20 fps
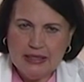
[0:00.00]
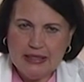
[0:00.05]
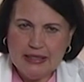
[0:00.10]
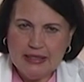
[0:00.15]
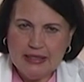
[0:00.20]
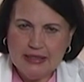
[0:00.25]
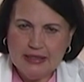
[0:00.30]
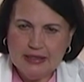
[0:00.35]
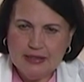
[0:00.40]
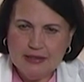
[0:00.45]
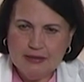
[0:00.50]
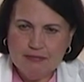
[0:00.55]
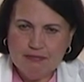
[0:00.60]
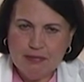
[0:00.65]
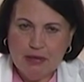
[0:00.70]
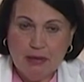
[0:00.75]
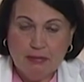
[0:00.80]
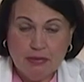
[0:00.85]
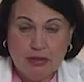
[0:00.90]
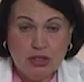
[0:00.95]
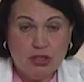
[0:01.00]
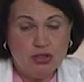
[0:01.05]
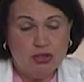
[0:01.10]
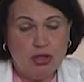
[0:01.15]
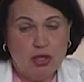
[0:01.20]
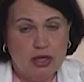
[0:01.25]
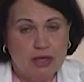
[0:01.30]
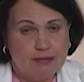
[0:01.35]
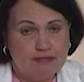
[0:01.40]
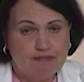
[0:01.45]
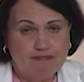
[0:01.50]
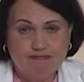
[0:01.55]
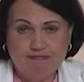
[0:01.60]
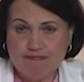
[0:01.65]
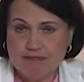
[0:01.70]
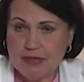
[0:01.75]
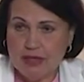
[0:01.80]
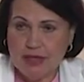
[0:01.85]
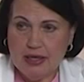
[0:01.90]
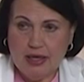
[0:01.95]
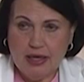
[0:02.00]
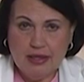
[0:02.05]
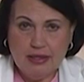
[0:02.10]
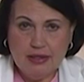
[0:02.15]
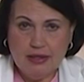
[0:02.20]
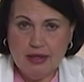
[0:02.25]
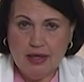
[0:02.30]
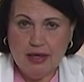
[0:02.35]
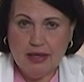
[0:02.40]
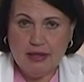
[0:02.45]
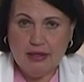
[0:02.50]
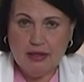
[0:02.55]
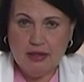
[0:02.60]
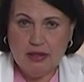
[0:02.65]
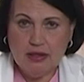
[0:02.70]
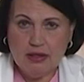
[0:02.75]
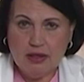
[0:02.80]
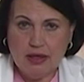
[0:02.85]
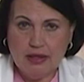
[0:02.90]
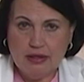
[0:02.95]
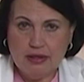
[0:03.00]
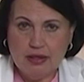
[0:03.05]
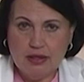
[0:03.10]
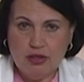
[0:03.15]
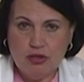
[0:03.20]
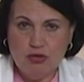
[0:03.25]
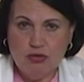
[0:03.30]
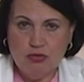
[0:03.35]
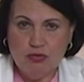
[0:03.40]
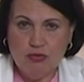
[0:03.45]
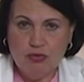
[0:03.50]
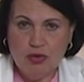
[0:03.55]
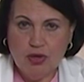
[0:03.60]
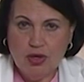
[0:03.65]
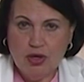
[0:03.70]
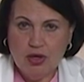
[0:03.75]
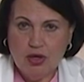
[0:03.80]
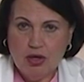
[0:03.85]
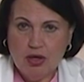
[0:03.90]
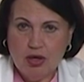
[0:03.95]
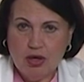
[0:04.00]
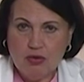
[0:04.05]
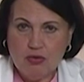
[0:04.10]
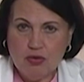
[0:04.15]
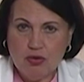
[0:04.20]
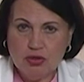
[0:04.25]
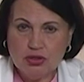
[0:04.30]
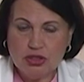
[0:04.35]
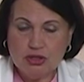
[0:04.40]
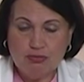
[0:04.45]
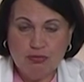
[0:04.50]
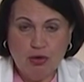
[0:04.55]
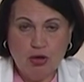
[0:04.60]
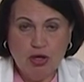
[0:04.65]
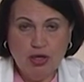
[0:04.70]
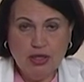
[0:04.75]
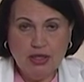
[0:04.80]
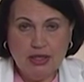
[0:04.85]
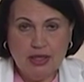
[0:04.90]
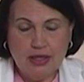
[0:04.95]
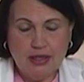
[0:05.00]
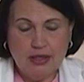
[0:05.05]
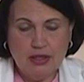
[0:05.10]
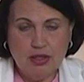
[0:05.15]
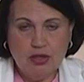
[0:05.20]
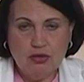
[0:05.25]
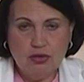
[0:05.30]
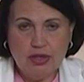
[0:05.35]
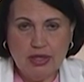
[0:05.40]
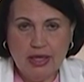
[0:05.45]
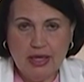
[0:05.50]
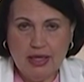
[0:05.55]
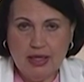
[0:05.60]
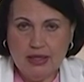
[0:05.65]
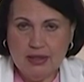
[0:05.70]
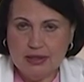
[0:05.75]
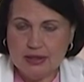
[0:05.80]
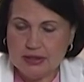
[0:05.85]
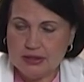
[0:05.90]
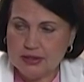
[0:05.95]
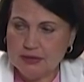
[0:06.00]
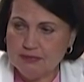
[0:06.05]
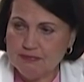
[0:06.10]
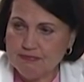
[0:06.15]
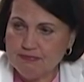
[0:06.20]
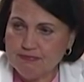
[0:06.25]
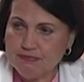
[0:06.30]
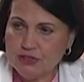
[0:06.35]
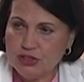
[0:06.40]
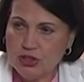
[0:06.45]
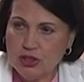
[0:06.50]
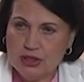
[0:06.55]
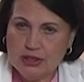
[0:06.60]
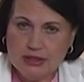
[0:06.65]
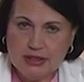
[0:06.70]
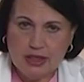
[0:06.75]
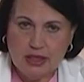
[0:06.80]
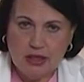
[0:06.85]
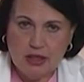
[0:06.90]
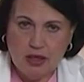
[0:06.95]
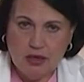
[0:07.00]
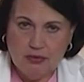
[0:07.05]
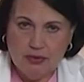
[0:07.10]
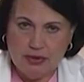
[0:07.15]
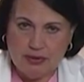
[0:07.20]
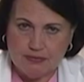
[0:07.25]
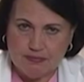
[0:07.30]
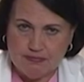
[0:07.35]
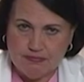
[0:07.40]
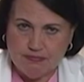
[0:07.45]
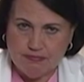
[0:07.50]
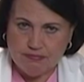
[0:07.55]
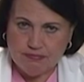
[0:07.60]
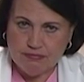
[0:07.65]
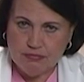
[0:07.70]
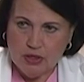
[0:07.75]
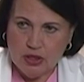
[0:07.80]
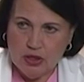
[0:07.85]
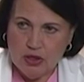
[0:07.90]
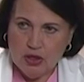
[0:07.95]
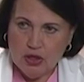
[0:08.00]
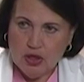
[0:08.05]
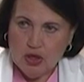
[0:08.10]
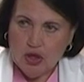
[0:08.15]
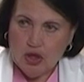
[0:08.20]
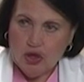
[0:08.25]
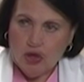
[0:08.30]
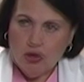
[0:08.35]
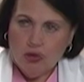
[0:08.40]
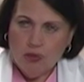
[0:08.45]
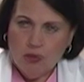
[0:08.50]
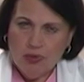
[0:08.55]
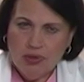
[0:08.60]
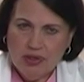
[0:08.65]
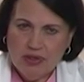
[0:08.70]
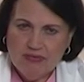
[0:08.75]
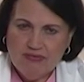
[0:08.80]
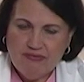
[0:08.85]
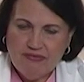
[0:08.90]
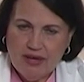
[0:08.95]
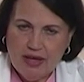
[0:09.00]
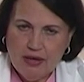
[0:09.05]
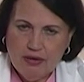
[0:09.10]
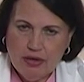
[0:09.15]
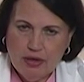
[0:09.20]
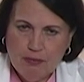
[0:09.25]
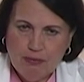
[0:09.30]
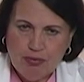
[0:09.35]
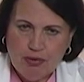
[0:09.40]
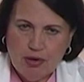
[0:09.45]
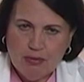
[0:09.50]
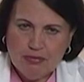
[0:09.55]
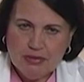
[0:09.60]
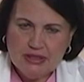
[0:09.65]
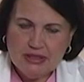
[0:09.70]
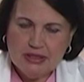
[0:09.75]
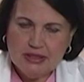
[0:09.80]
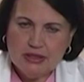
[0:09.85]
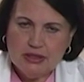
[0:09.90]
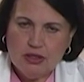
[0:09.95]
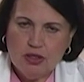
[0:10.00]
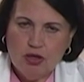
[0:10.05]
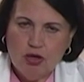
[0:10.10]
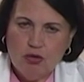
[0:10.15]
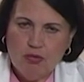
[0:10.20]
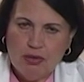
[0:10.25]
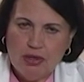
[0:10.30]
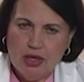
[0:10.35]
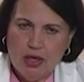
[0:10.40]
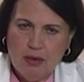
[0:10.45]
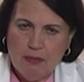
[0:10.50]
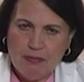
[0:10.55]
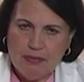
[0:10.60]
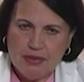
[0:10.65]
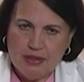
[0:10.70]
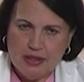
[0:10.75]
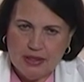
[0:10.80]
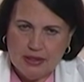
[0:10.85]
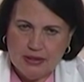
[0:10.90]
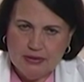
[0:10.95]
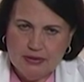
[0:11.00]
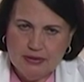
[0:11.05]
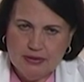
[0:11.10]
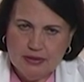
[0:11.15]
Um, but I'm going to try. I, I, I, think, I think you are all smart, and I think you can handle this. So let's get going. One of the founding premises in homeopathy,